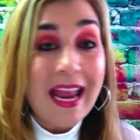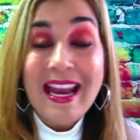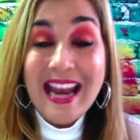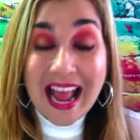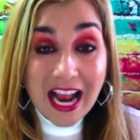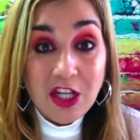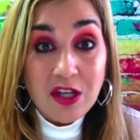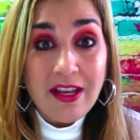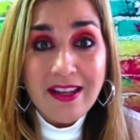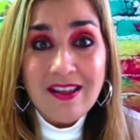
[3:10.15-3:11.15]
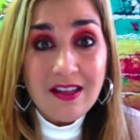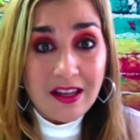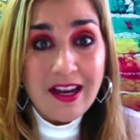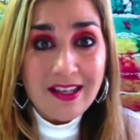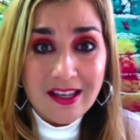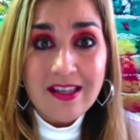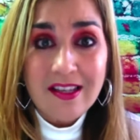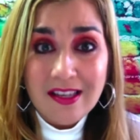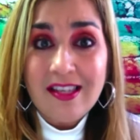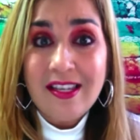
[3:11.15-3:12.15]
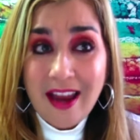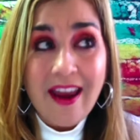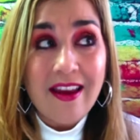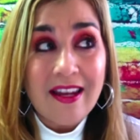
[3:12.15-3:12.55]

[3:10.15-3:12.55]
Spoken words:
and it's still in existence today.